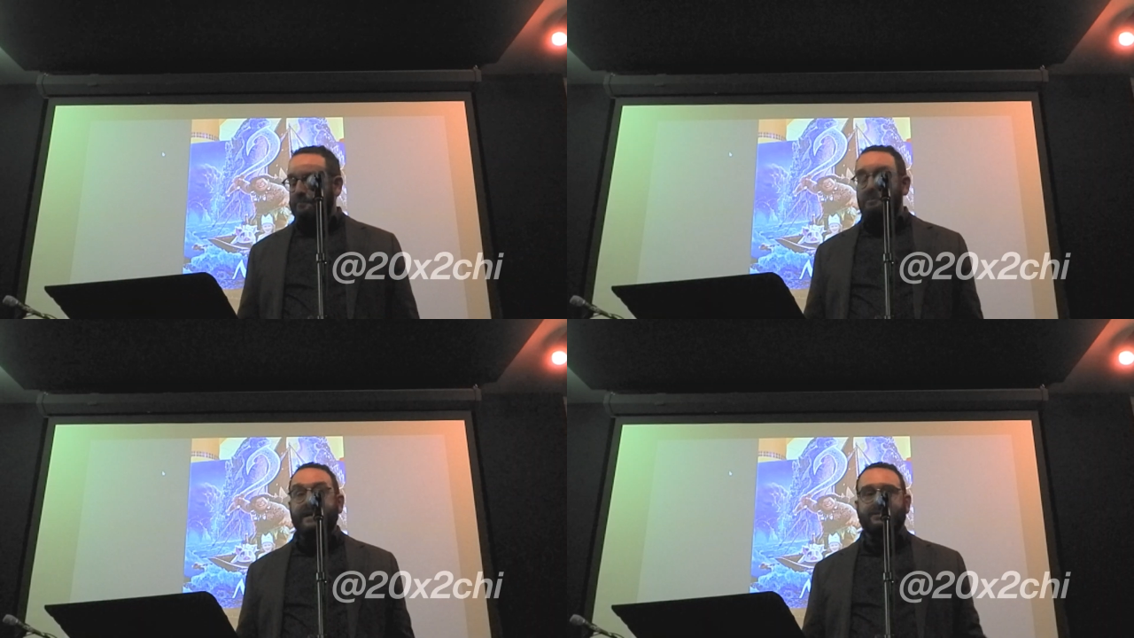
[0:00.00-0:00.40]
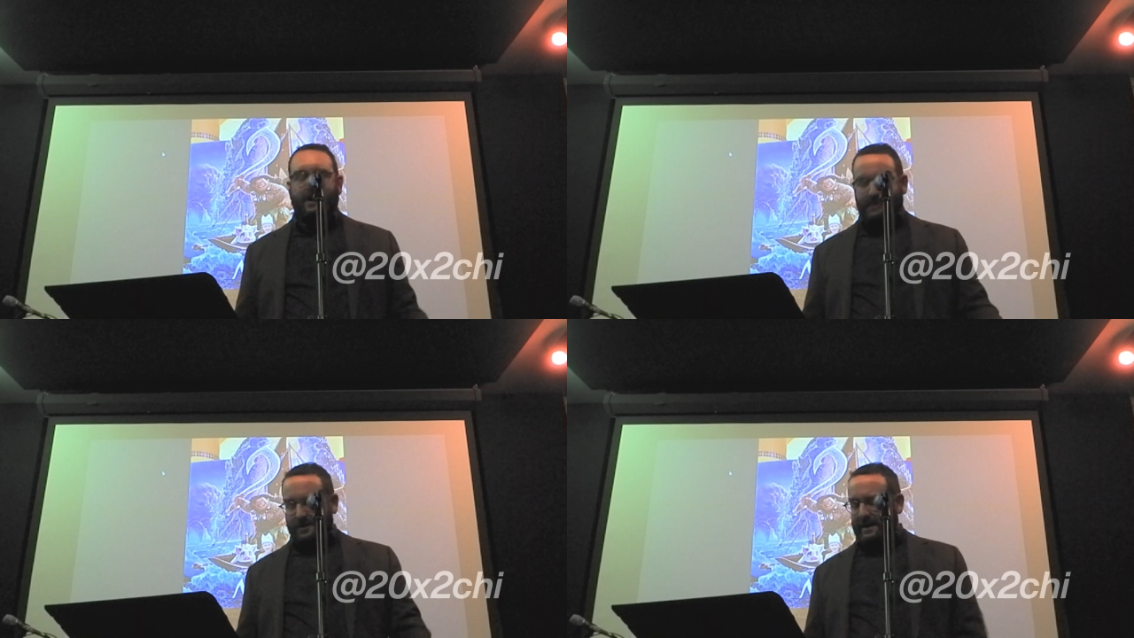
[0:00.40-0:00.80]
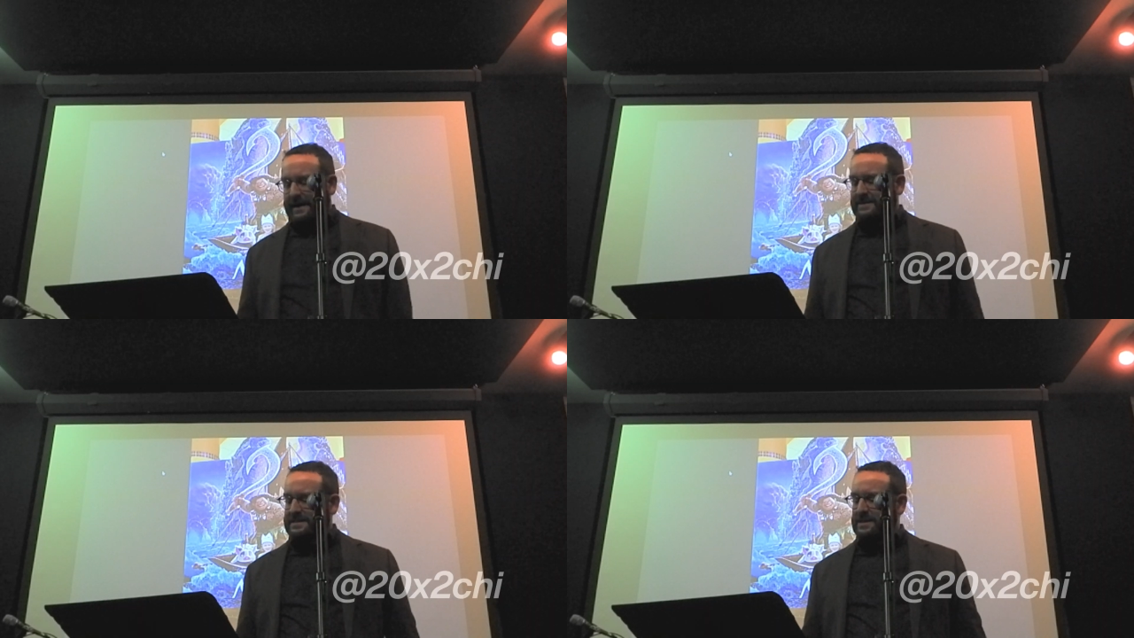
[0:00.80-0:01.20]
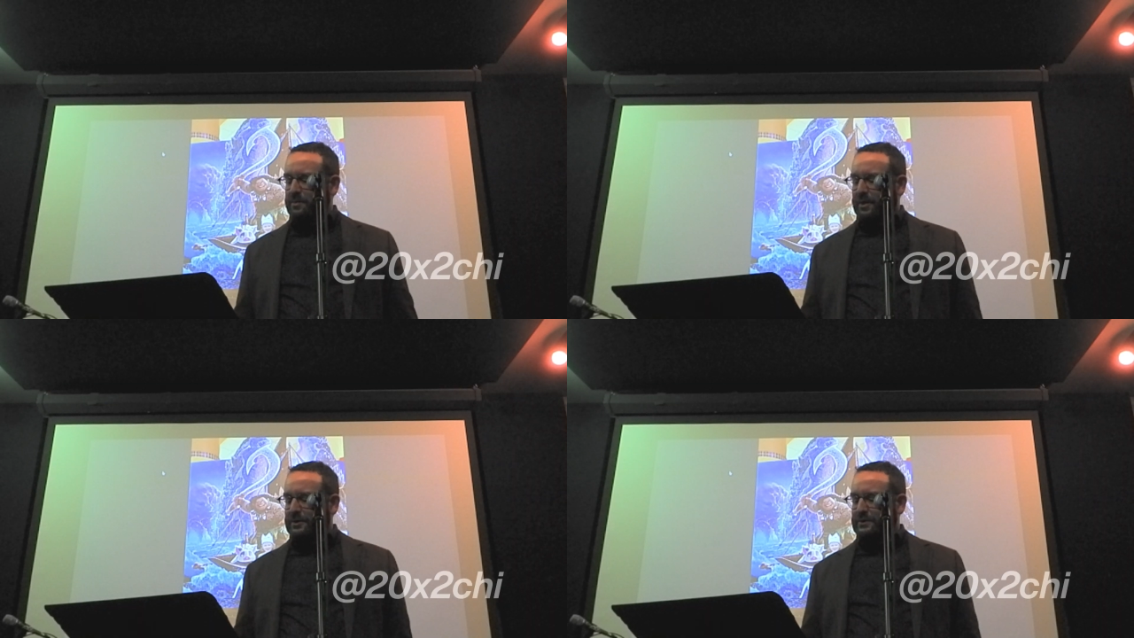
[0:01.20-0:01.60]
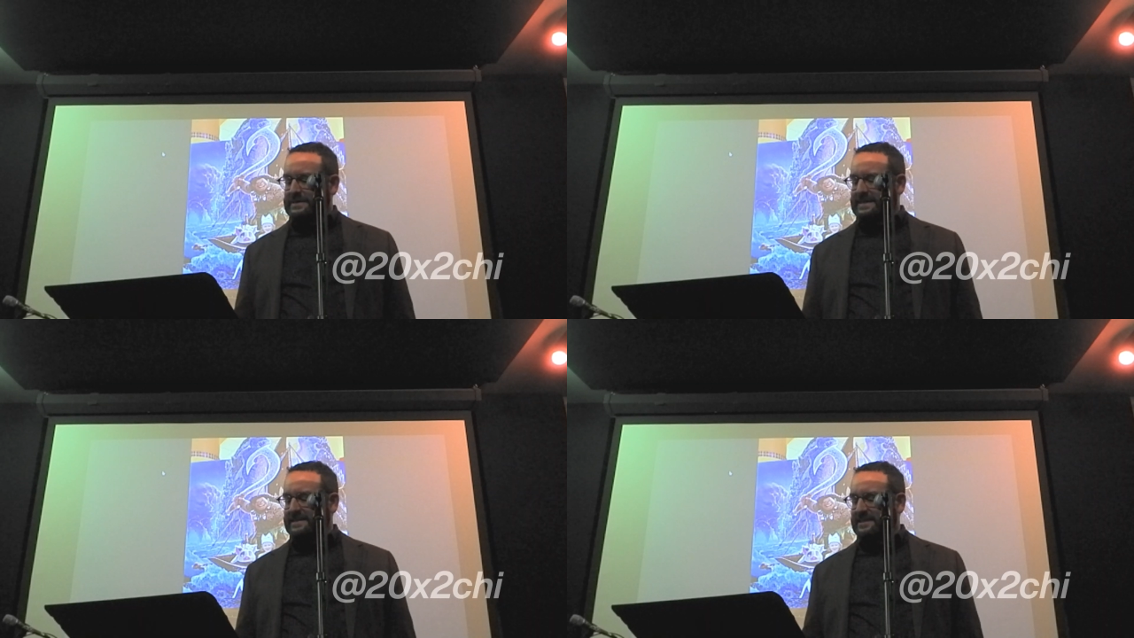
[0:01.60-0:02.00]
My daughter, as someone who
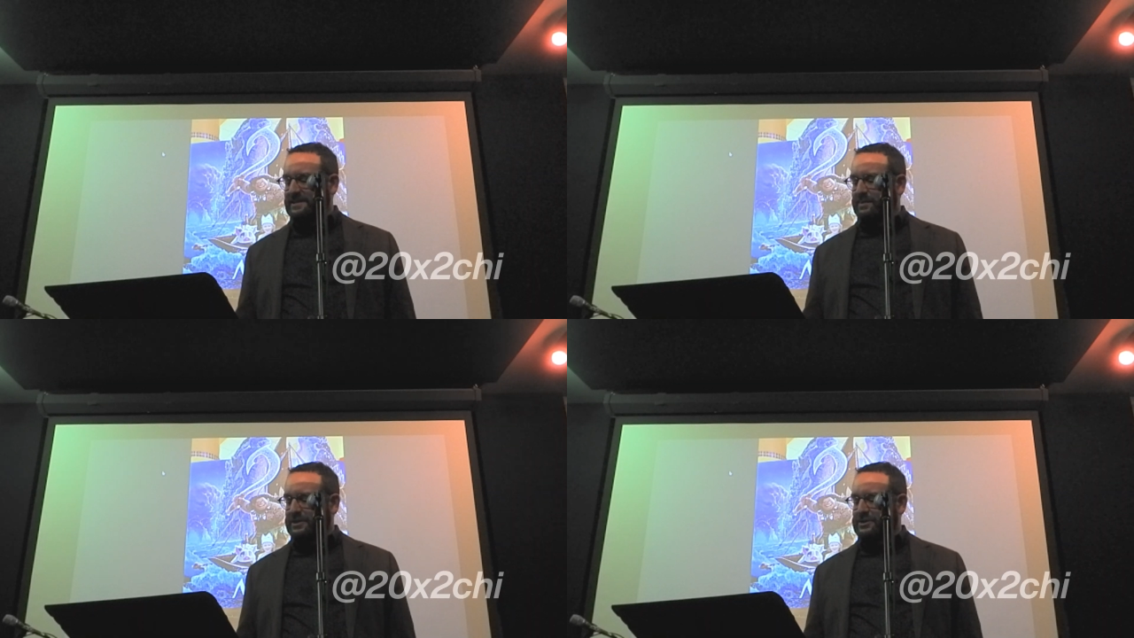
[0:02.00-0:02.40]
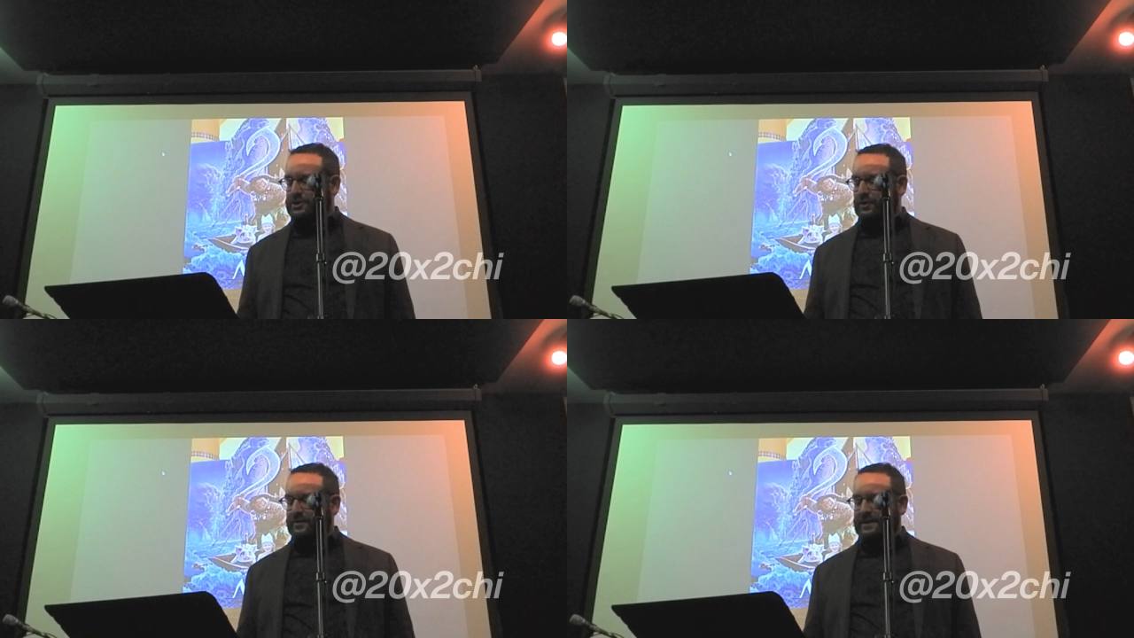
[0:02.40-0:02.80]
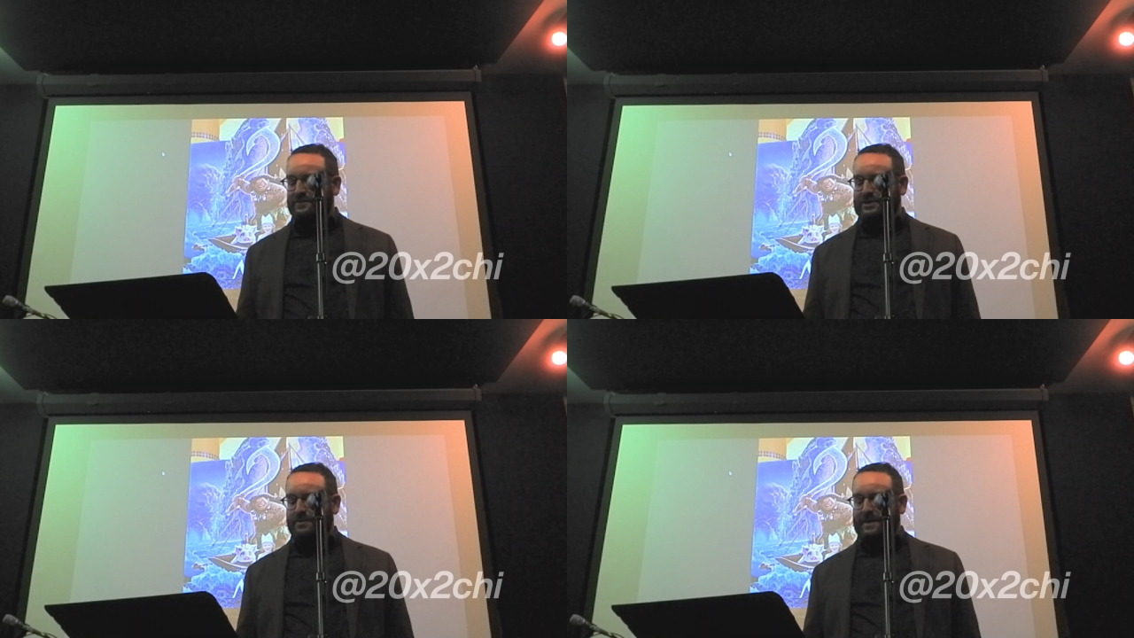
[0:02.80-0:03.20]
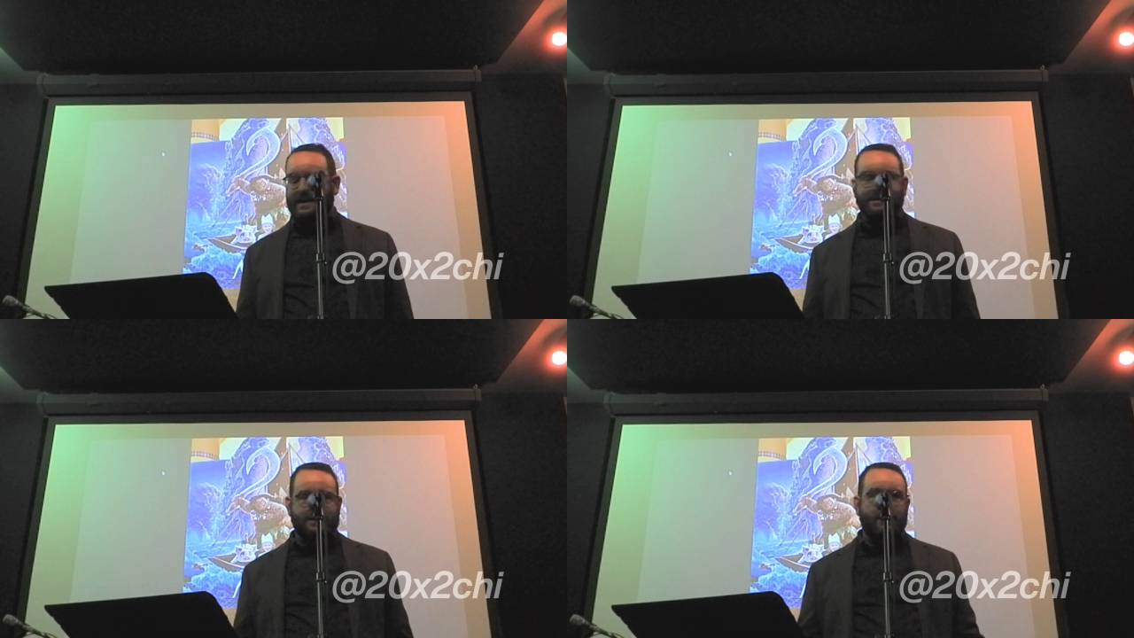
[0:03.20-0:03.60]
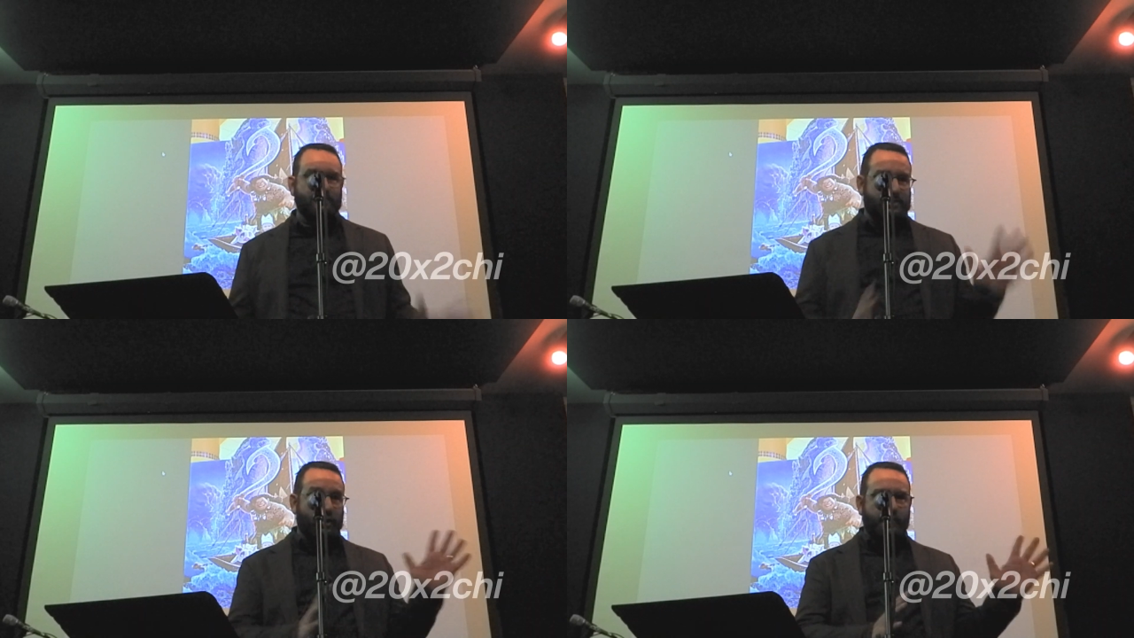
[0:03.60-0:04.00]
is destined to be a servant of
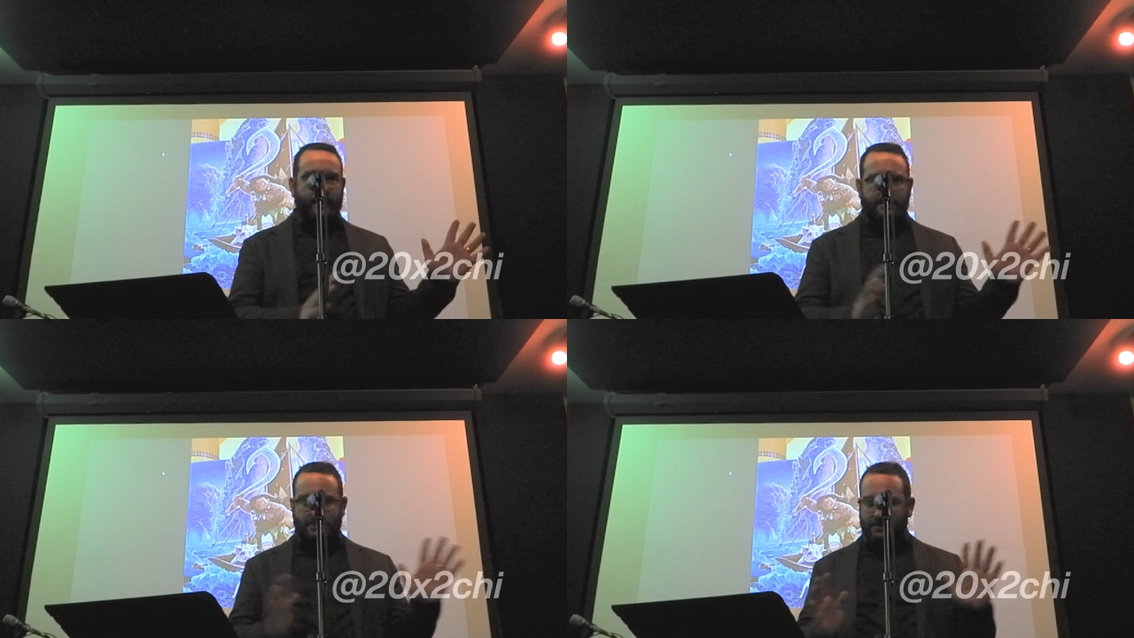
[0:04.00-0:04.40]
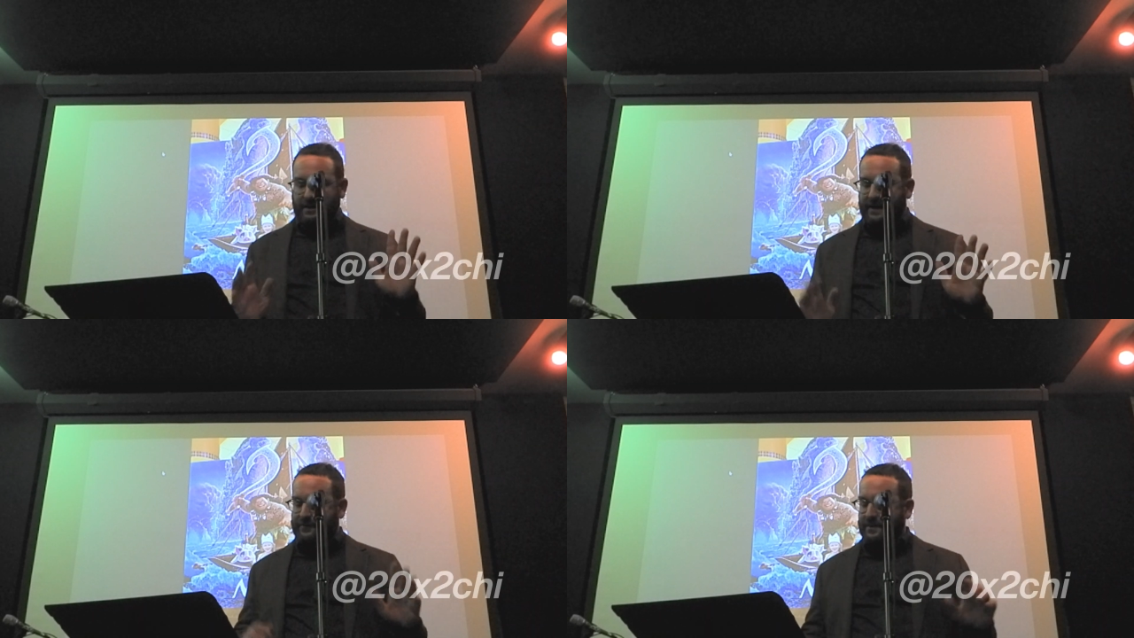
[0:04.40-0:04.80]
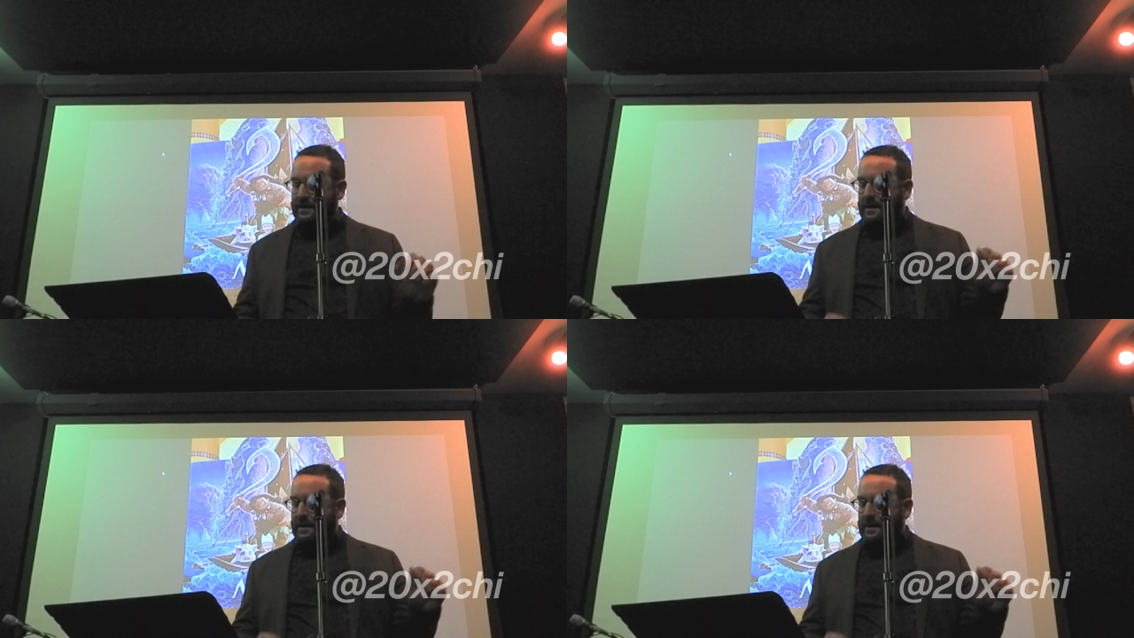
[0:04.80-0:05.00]
GPS, turn right, turn left,